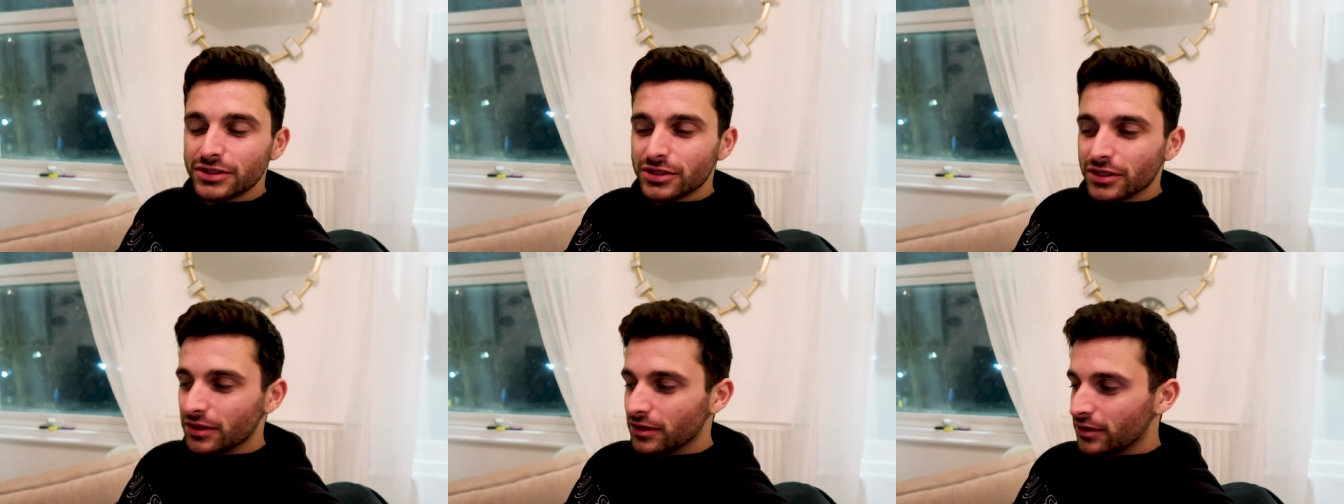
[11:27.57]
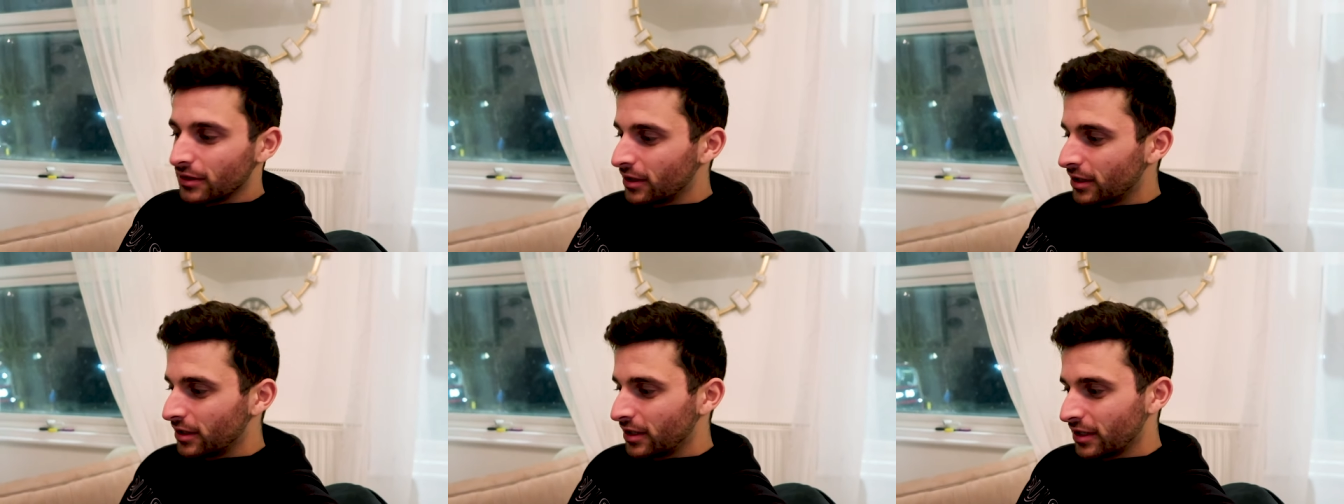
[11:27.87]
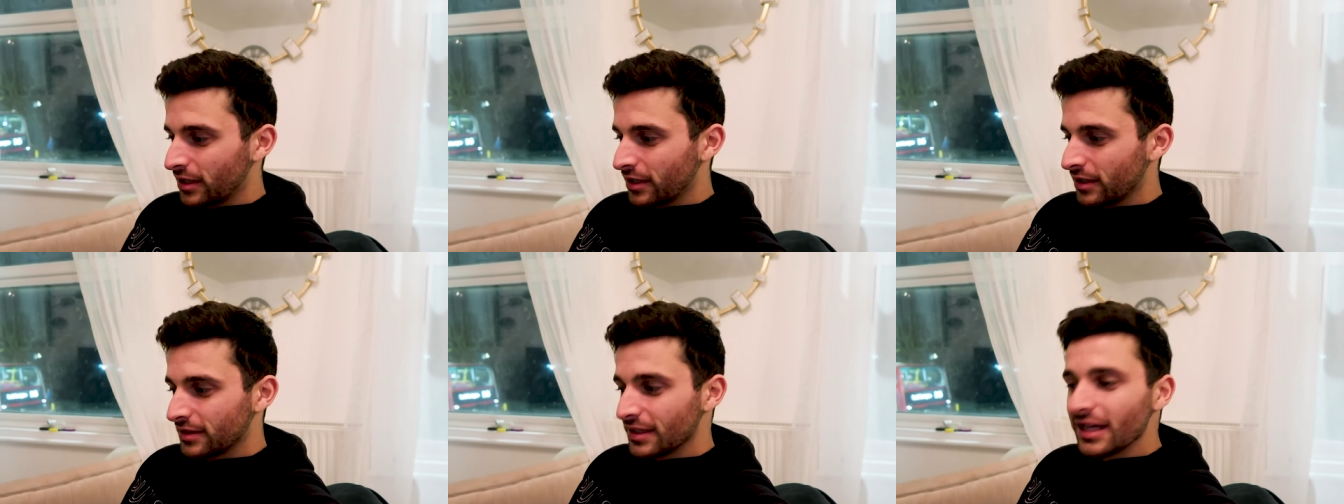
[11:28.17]
So
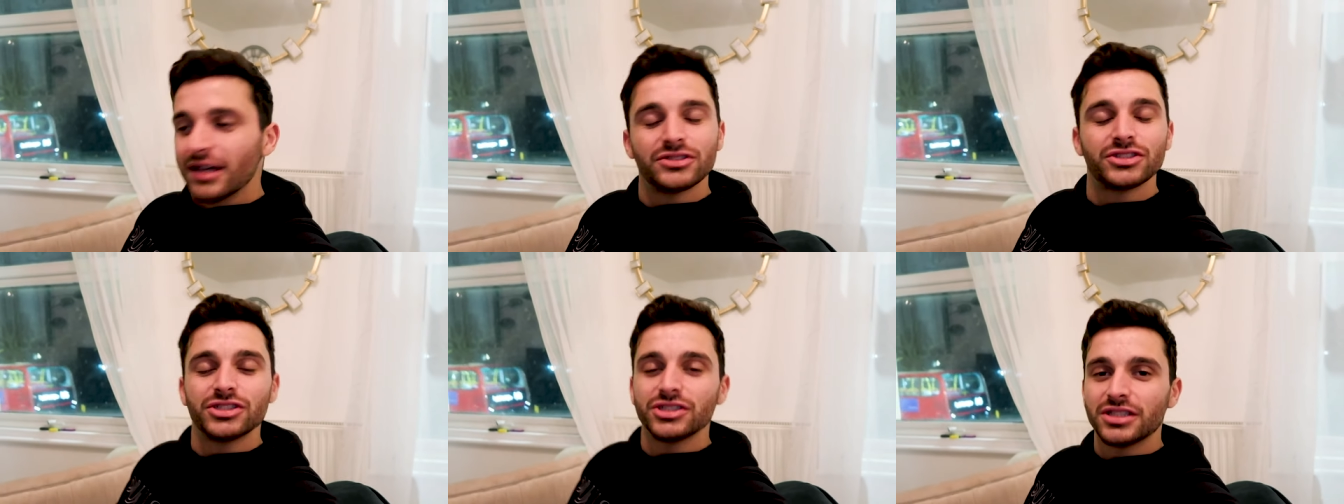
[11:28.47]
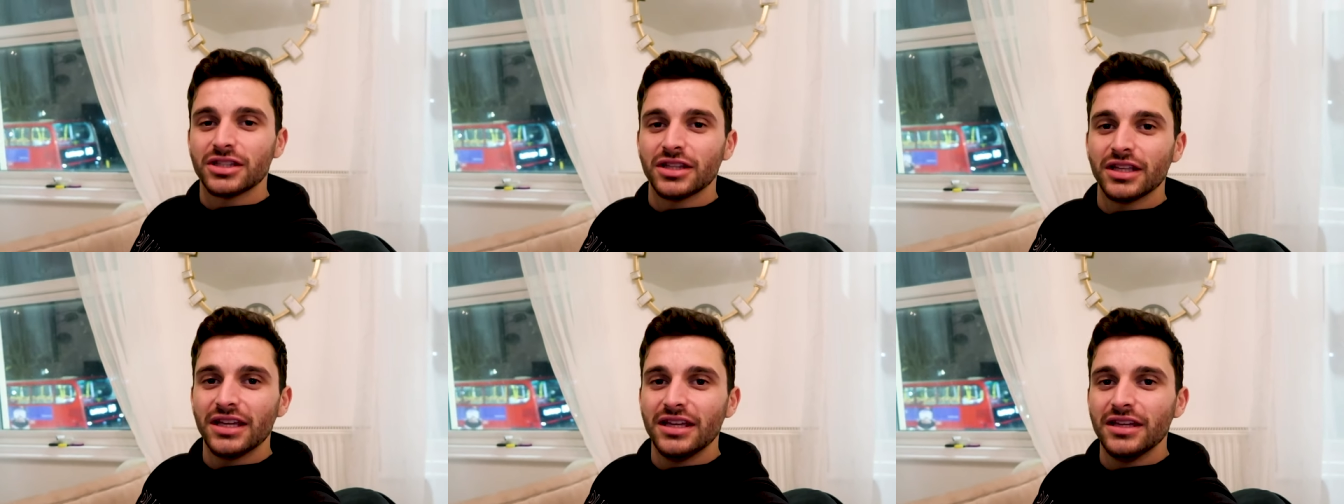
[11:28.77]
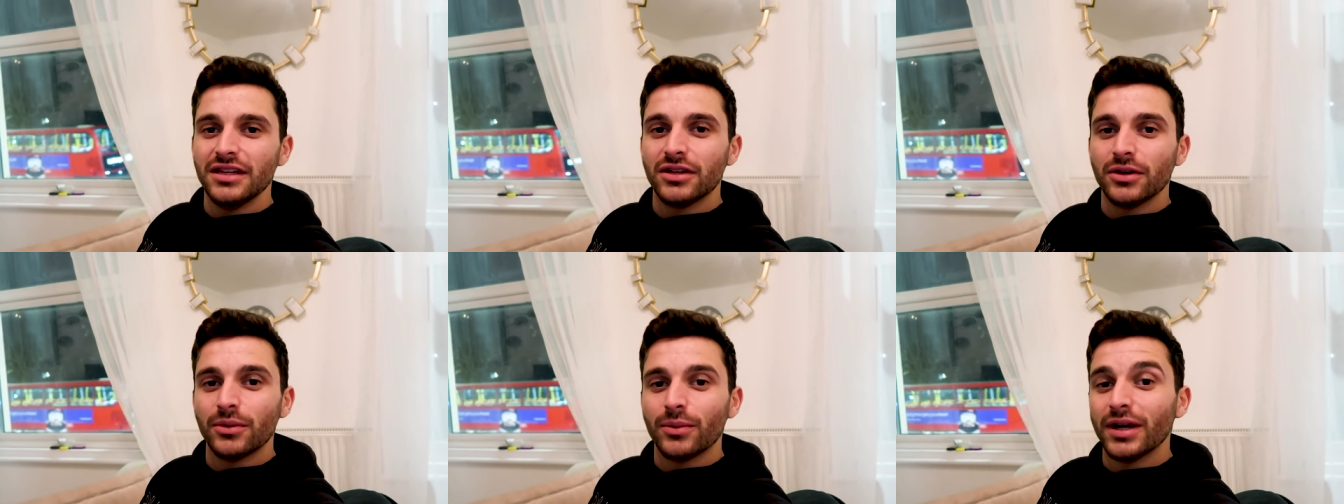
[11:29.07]
now it's just the
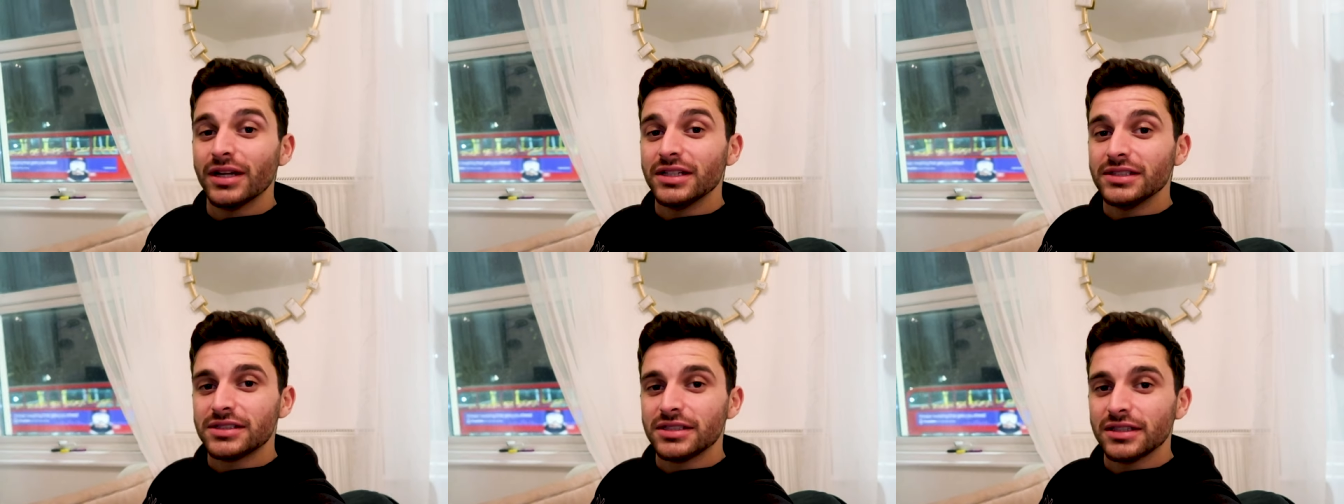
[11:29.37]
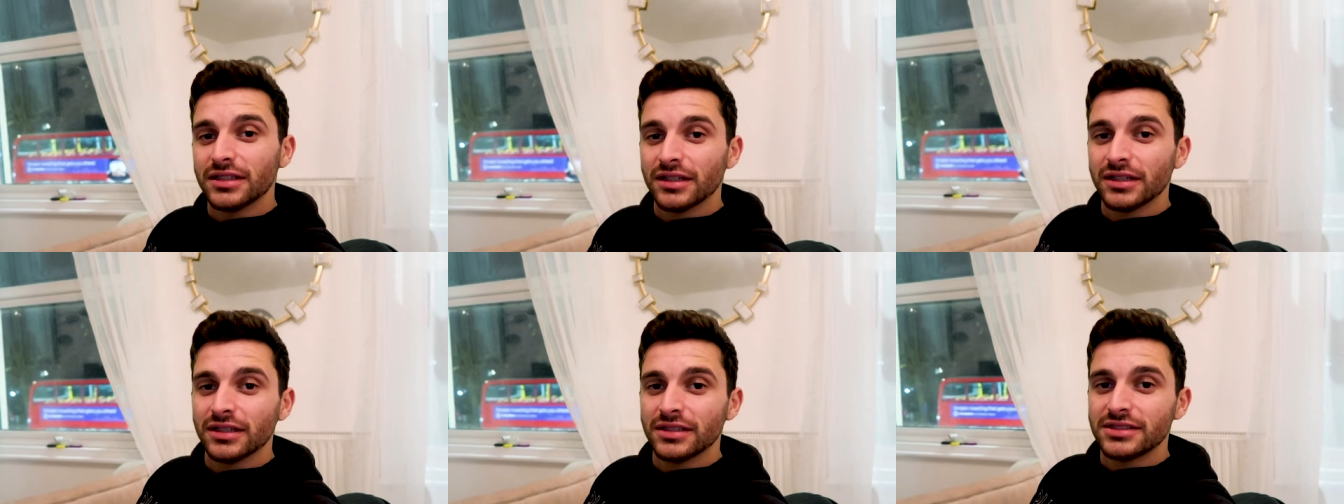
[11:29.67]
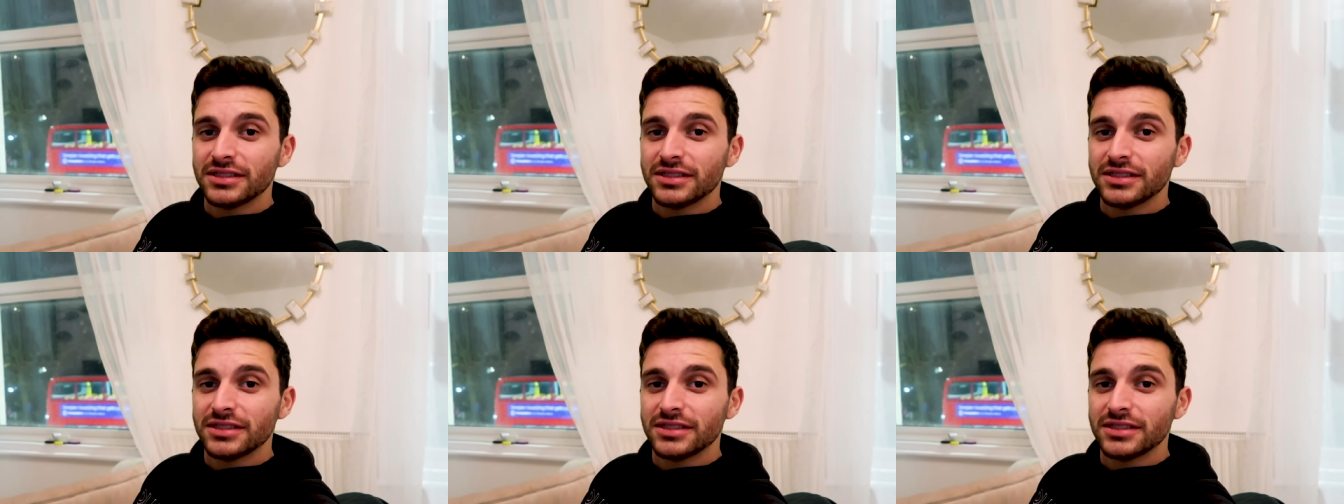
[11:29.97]
eager wait to,